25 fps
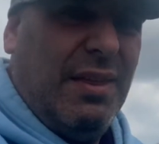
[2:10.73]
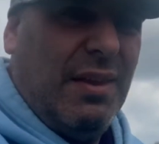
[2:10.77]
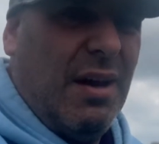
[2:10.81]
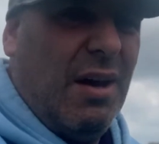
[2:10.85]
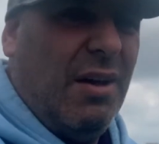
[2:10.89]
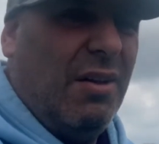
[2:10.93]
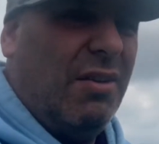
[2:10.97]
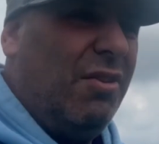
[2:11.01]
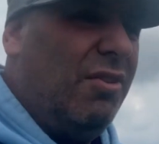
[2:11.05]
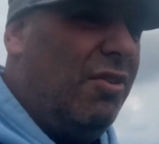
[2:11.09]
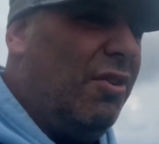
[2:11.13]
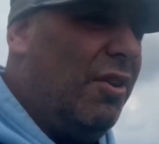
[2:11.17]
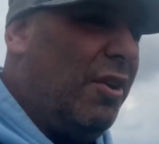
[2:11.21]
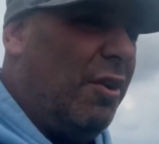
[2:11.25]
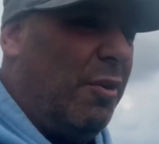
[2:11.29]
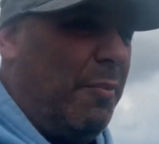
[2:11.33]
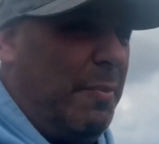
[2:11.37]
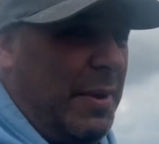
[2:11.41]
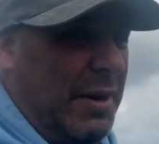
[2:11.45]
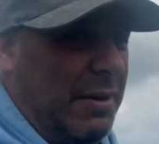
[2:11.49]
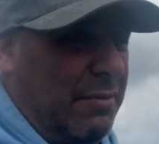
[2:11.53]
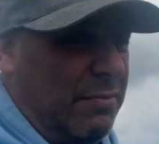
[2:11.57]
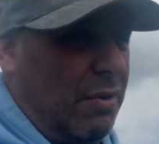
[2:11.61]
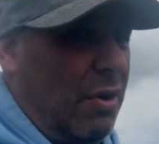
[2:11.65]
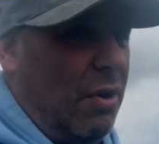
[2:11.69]
a little bit
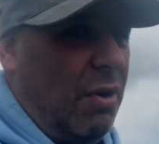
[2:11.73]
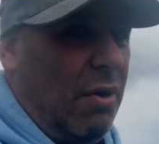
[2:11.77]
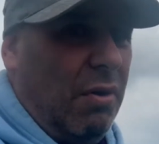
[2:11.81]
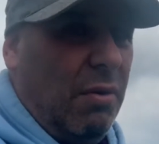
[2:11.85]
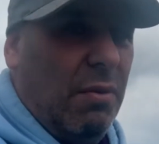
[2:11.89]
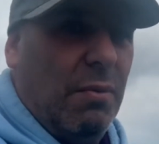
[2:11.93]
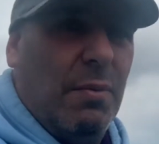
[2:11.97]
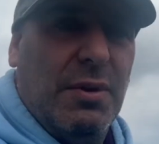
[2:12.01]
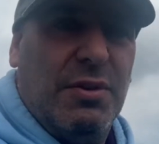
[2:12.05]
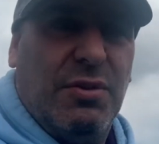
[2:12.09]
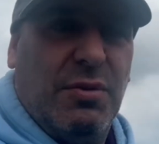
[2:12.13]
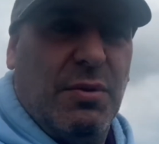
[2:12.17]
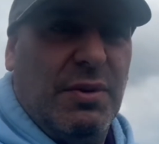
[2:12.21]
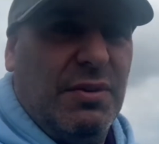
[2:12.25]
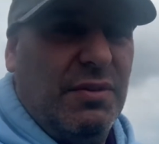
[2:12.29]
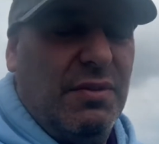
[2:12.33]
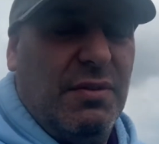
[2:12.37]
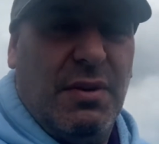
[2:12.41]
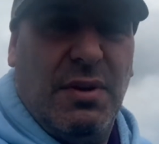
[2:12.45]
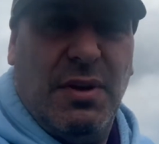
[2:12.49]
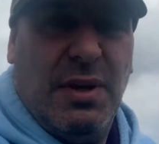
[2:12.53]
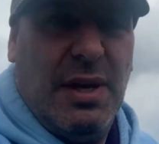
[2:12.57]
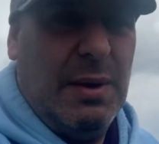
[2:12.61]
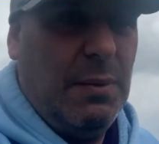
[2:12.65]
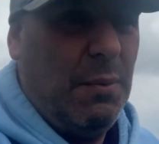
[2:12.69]
of roll, which was,
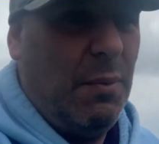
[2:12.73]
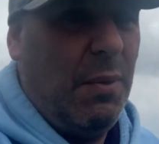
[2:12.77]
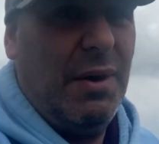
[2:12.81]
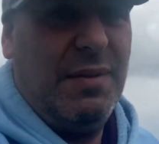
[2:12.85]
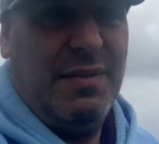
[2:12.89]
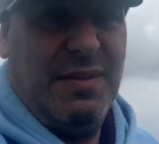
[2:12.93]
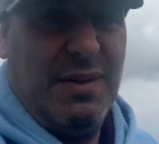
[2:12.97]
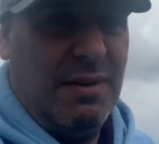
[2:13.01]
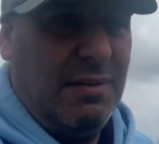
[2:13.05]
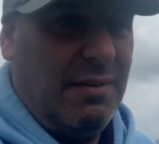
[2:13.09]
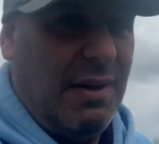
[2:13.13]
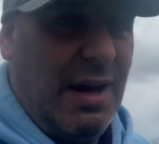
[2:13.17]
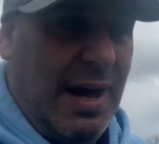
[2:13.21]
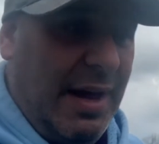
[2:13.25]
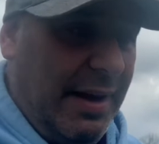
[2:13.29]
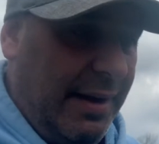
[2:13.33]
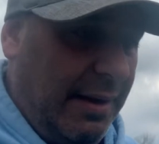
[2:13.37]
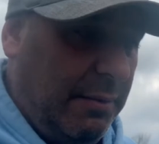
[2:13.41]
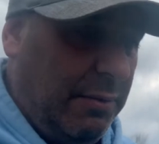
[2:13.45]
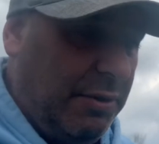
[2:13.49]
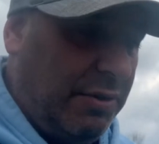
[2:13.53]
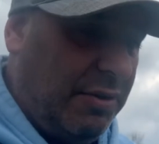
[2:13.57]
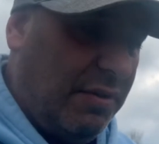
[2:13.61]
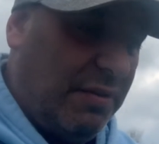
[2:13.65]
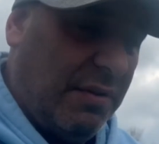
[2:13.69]
it wasn't a lot. It
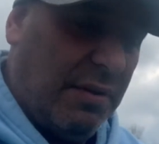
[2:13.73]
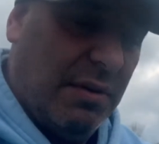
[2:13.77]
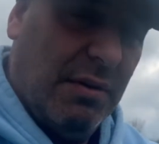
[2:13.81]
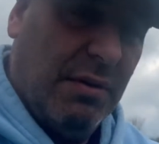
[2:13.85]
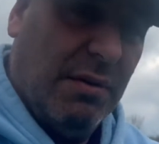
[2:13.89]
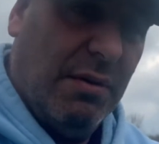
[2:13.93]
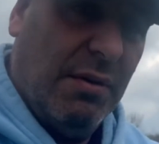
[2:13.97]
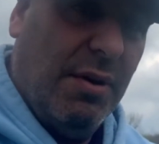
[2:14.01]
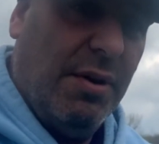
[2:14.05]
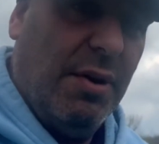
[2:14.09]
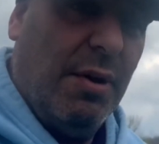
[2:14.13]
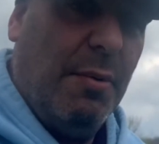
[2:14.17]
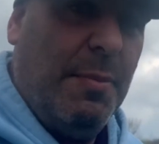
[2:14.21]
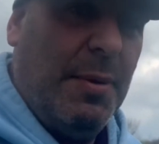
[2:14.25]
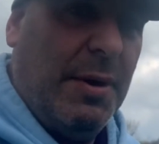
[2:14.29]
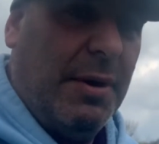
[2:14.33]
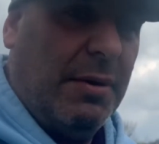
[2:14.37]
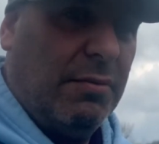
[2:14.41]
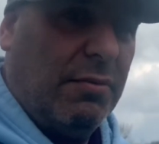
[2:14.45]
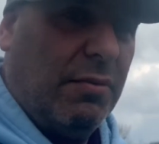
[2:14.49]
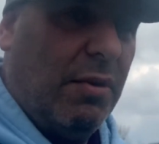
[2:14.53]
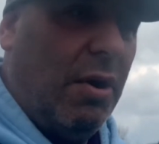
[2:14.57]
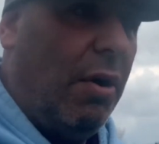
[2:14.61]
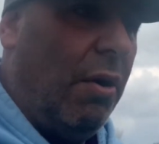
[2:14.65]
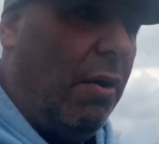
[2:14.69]
was just a little bit of
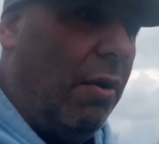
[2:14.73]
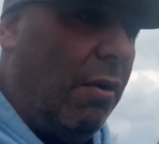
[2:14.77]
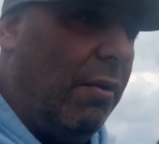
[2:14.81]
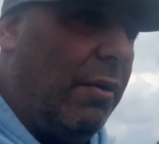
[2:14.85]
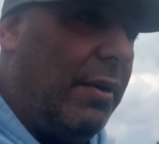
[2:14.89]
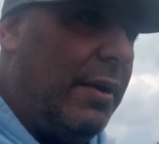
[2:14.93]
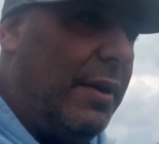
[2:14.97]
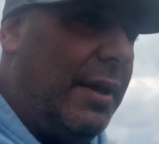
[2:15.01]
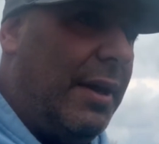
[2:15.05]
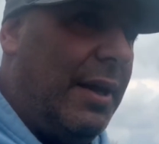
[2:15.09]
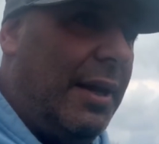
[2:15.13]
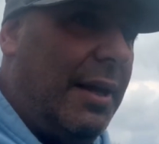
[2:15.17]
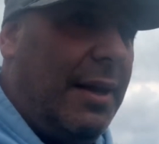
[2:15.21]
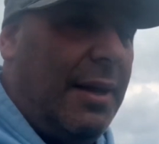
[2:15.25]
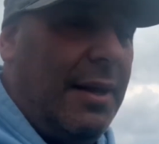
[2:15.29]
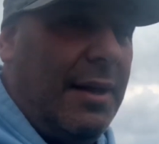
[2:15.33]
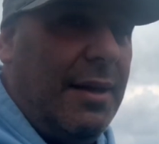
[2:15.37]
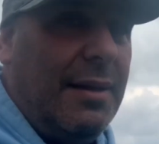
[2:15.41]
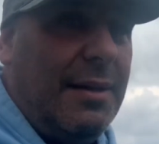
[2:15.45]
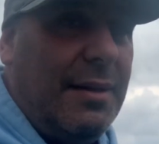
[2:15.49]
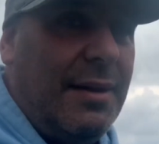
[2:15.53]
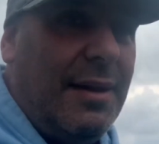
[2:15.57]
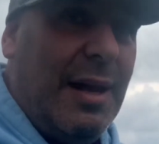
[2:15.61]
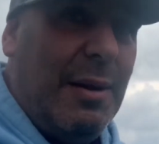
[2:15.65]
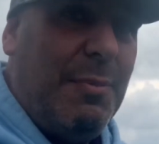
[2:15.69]
roll
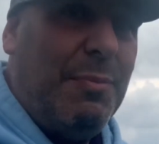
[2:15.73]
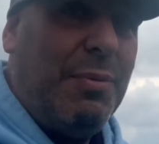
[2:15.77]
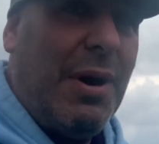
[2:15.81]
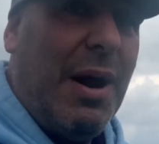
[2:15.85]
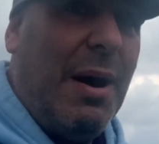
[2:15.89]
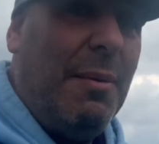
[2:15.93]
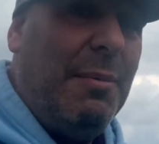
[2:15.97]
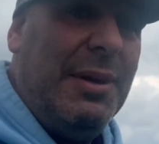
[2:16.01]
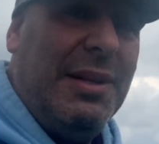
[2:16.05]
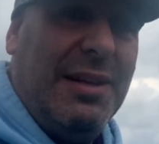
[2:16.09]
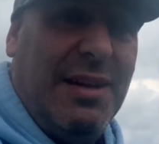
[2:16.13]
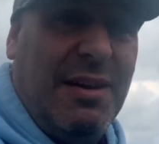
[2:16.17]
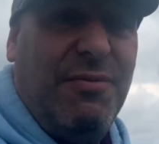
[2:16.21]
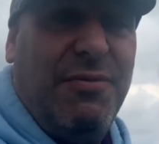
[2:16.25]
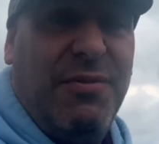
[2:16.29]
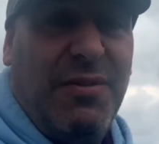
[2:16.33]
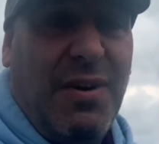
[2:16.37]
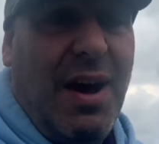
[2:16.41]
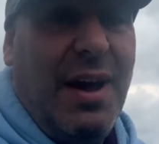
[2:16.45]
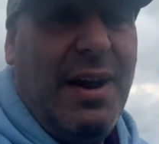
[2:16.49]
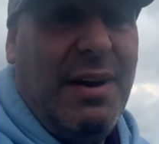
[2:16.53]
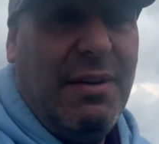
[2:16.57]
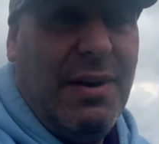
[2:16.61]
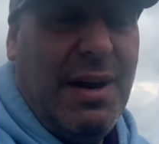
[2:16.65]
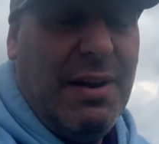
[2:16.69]
it probably did
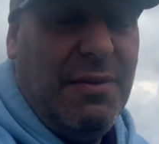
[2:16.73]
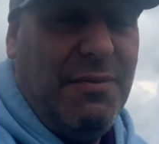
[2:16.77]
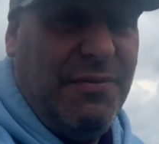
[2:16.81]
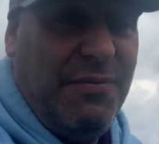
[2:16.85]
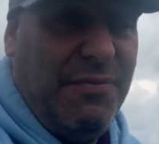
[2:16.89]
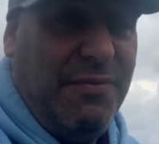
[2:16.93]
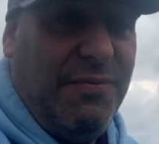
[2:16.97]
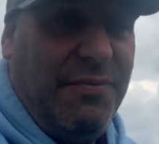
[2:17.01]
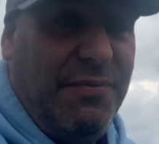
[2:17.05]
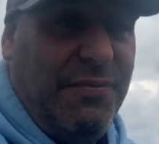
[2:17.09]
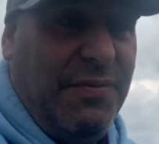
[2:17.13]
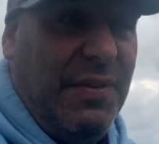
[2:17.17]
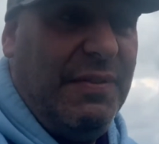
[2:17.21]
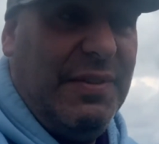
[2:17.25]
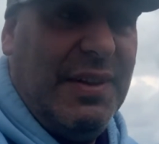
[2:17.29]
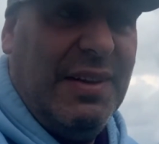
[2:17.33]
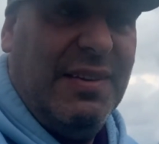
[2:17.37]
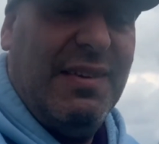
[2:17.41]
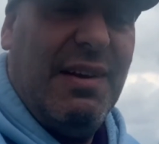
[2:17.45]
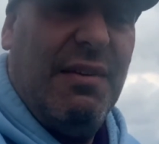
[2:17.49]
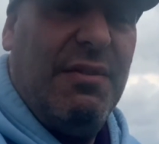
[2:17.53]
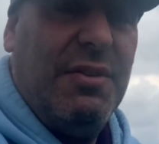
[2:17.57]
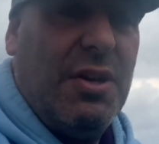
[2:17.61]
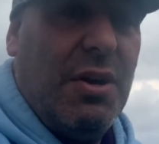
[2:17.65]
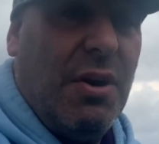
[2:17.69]
fly around
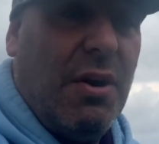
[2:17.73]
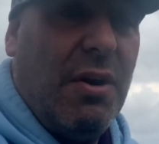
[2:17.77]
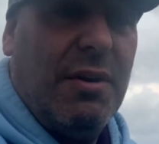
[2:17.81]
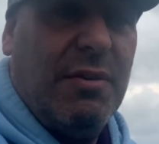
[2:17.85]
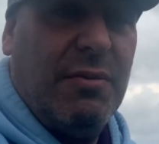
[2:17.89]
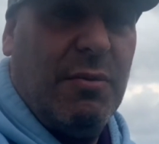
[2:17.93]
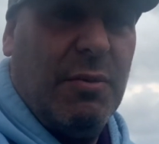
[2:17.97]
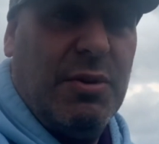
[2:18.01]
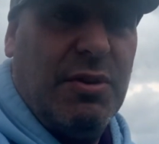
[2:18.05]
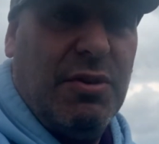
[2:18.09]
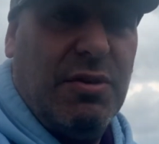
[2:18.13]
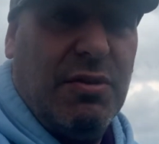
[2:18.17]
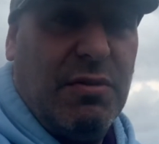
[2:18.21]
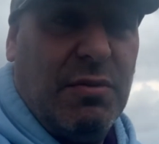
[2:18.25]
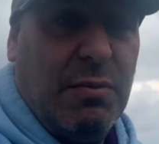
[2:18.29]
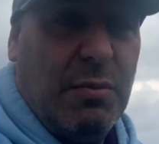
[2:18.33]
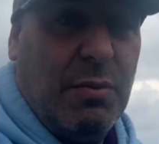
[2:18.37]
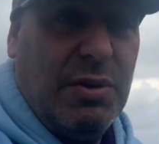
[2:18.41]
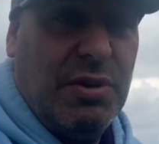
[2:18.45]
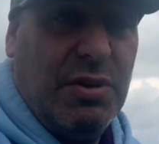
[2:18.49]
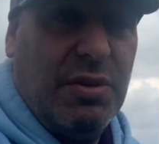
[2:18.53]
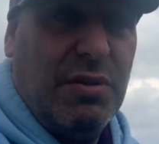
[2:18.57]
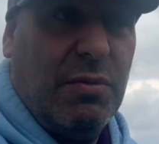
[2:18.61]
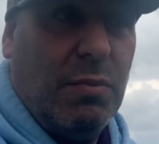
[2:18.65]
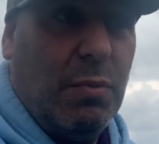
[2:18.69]
57 yards, which is
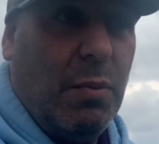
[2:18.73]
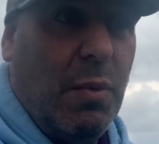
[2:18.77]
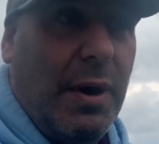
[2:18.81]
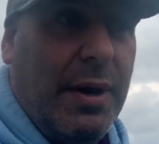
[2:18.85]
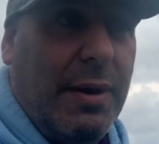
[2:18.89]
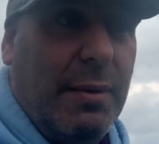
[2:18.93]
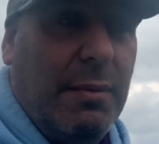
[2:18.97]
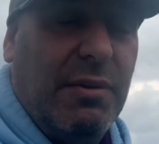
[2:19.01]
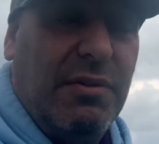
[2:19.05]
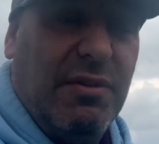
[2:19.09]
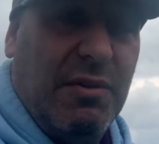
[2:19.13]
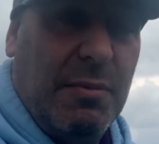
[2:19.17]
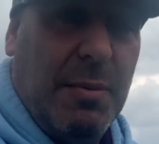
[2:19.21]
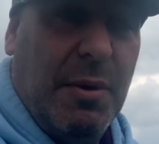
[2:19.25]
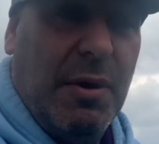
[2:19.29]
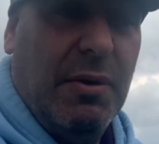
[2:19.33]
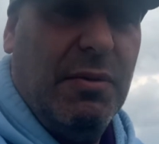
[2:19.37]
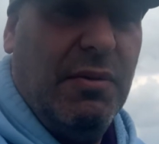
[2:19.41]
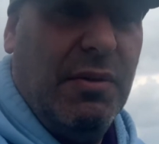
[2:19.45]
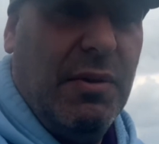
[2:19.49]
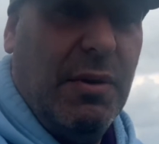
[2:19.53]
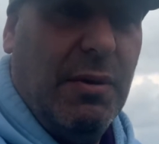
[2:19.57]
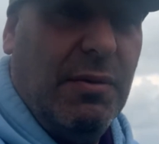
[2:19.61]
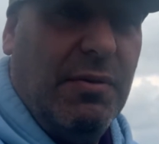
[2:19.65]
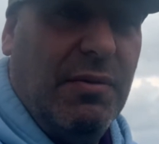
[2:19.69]
which is what it was
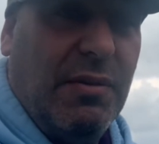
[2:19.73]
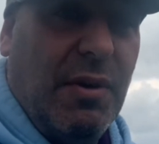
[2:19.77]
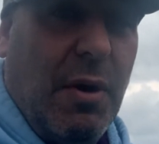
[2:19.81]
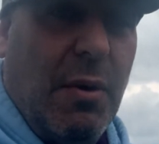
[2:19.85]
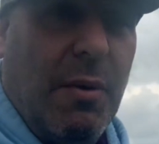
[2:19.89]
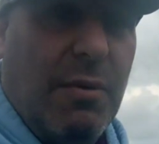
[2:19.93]
supposed to. So